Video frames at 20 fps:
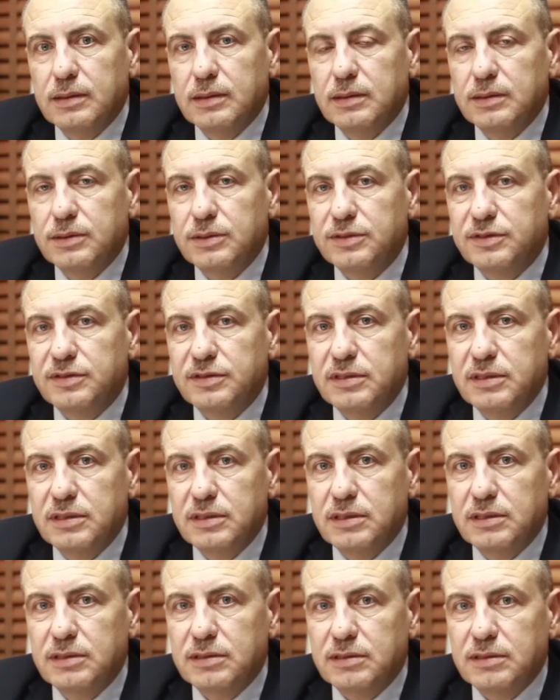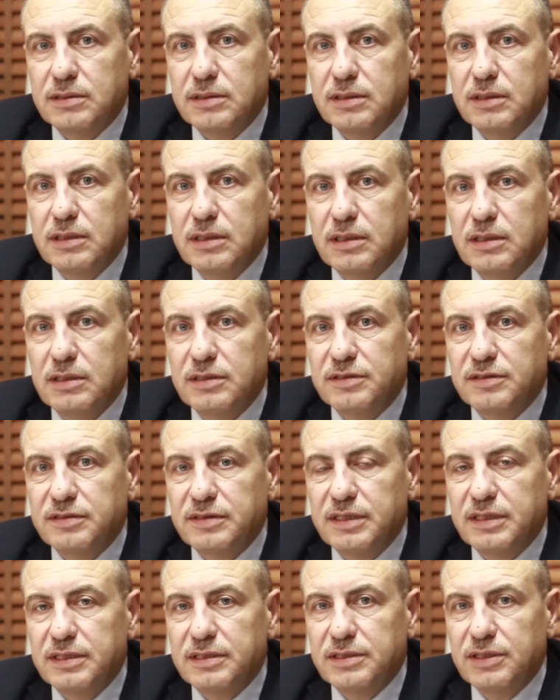This year is
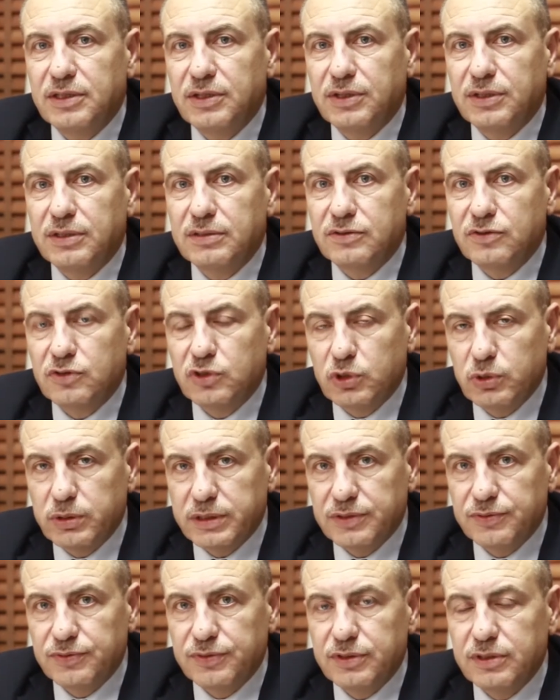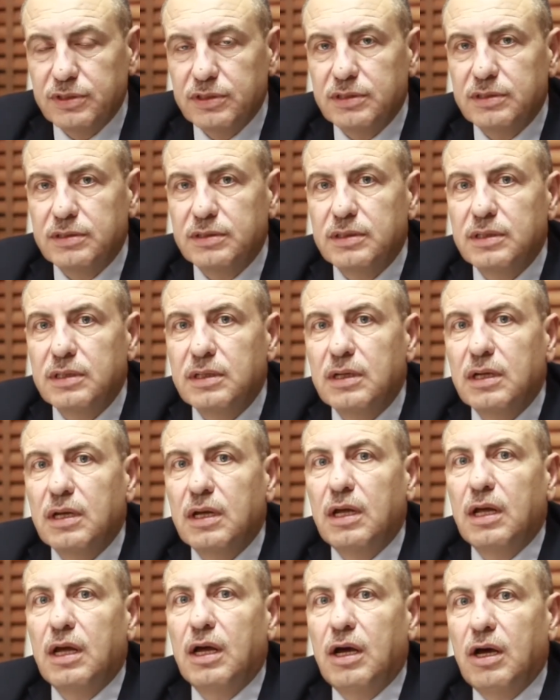the 10th consecutive year
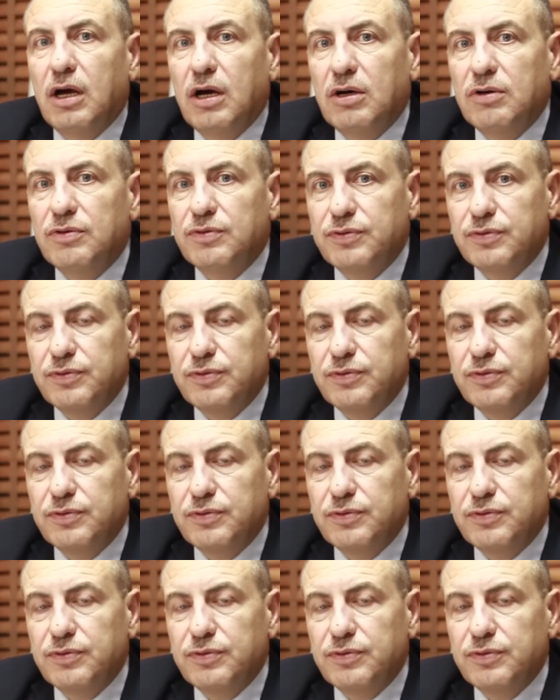of